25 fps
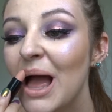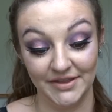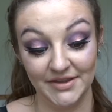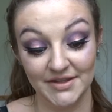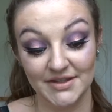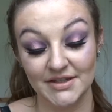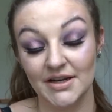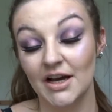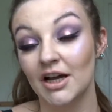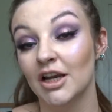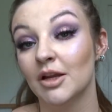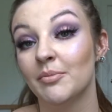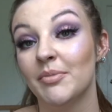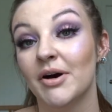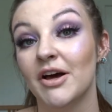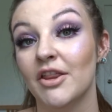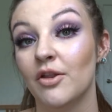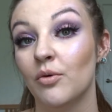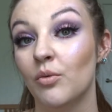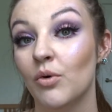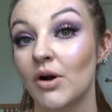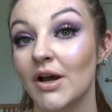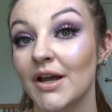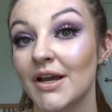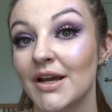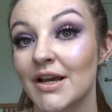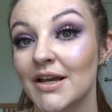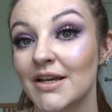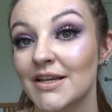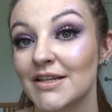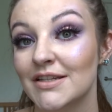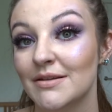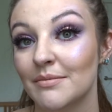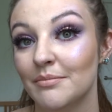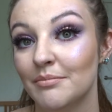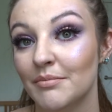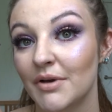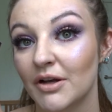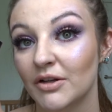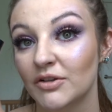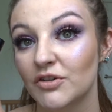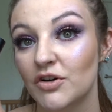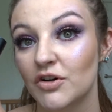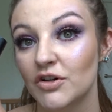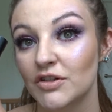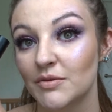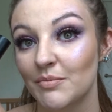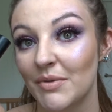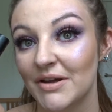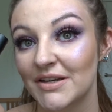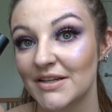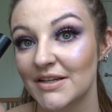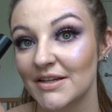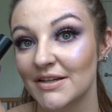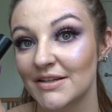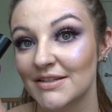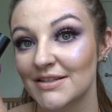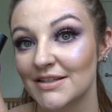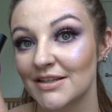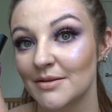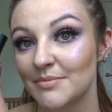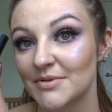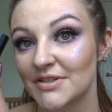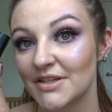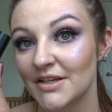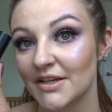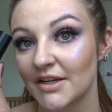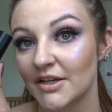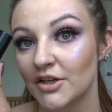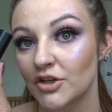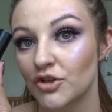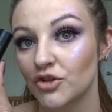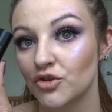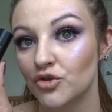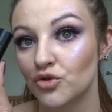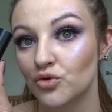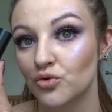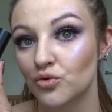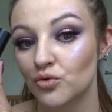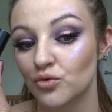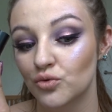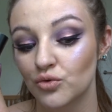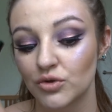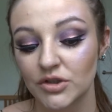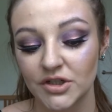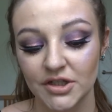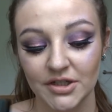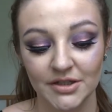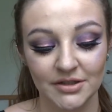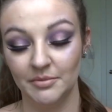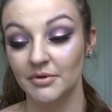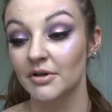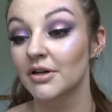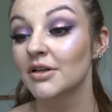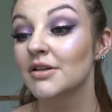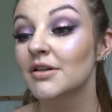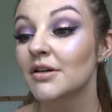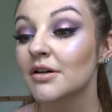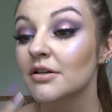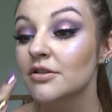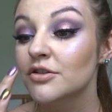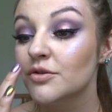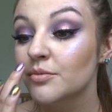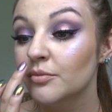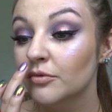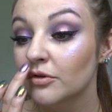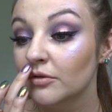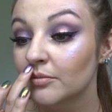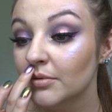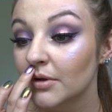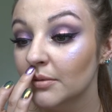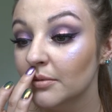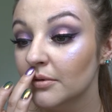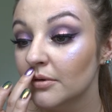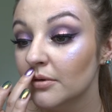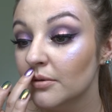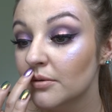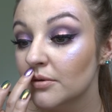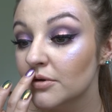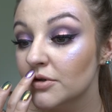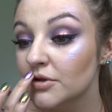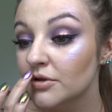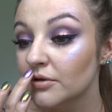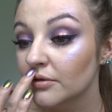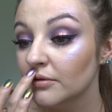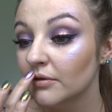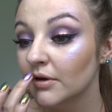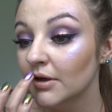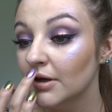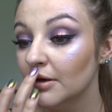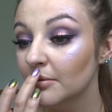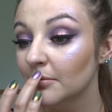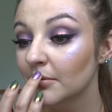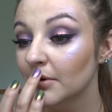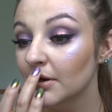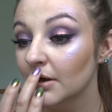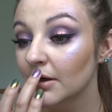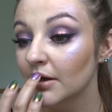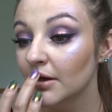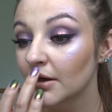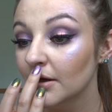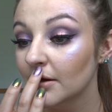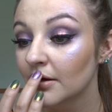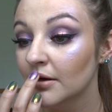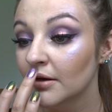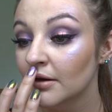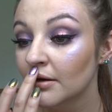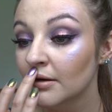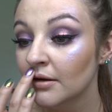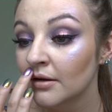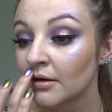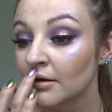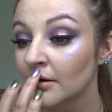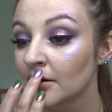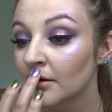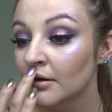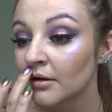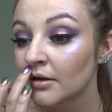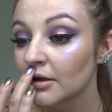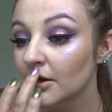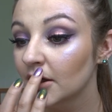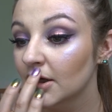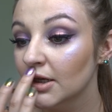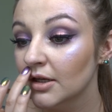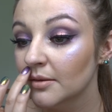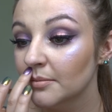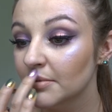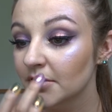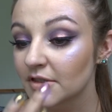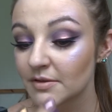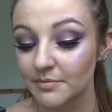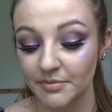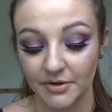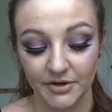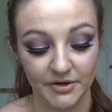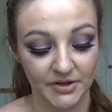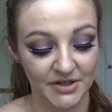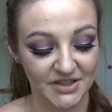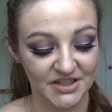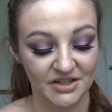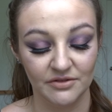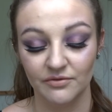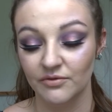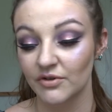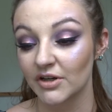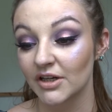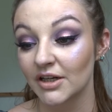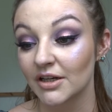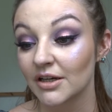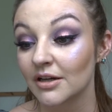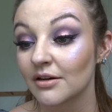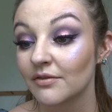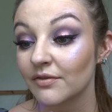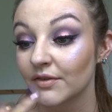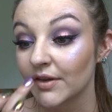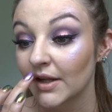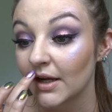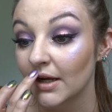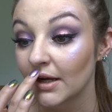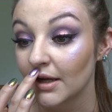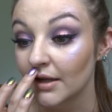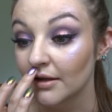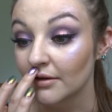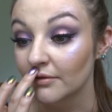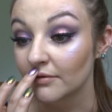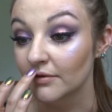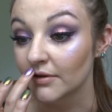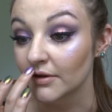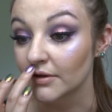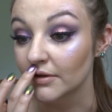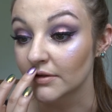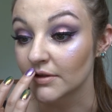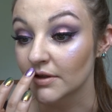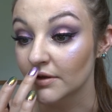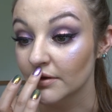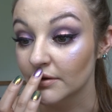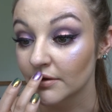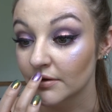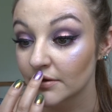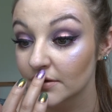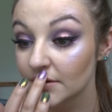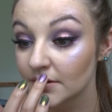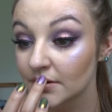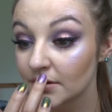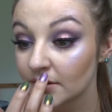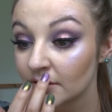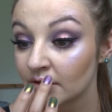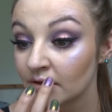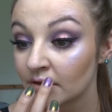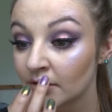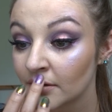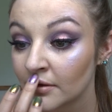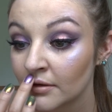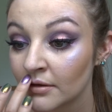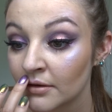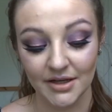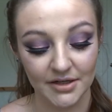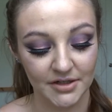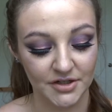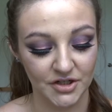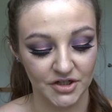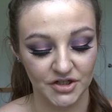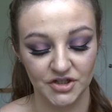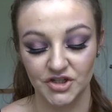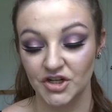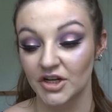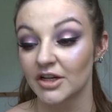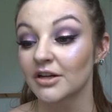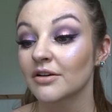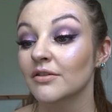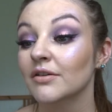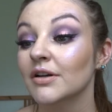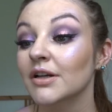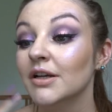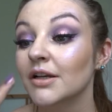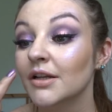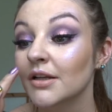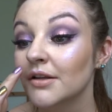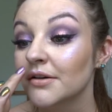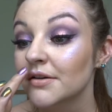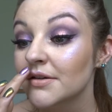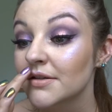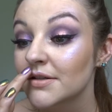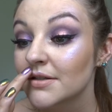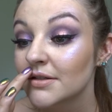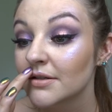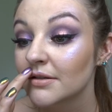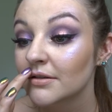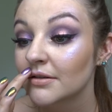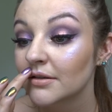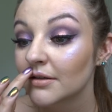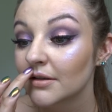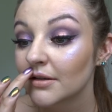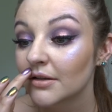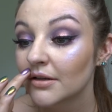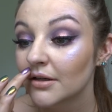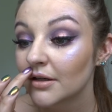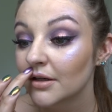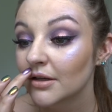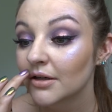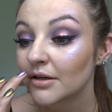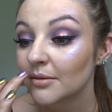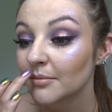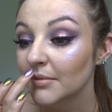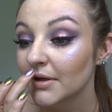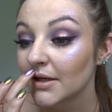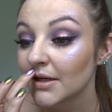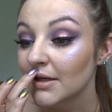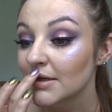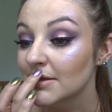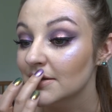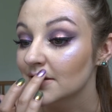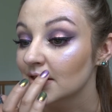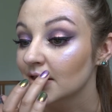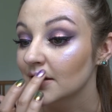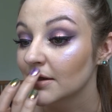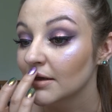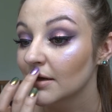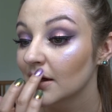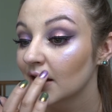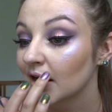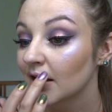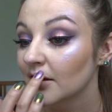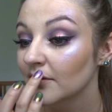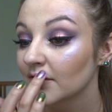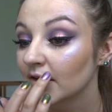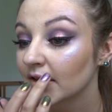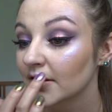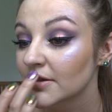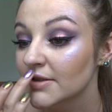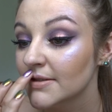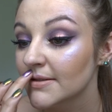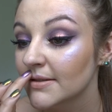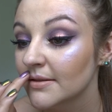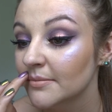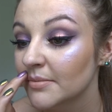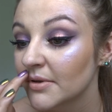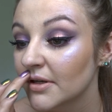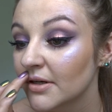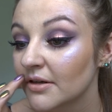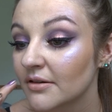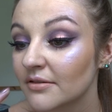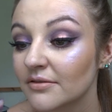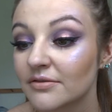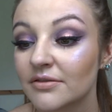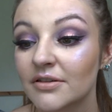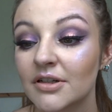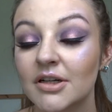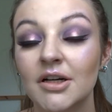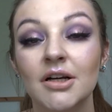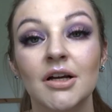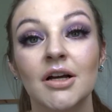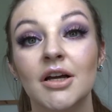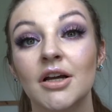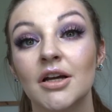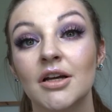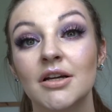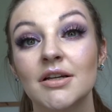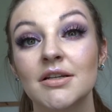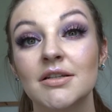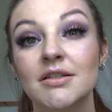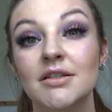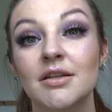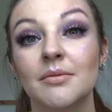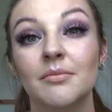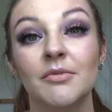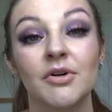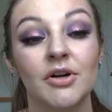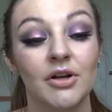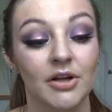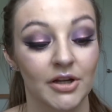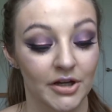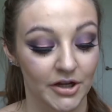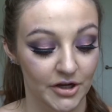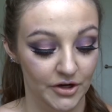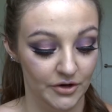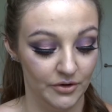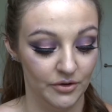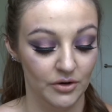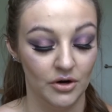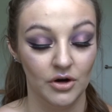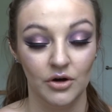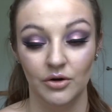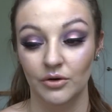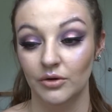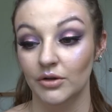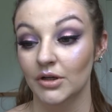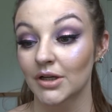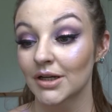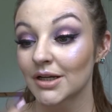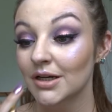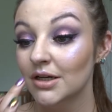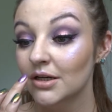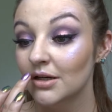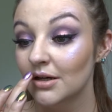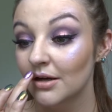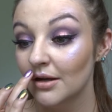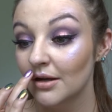This colour, by the way, is Melt Cosmetics Lipstick in Nude. Put a touch more Purple Horseshoe right on my cupid's bow because I really love that in photos. And just generally looks amazing having just a bit of some glow on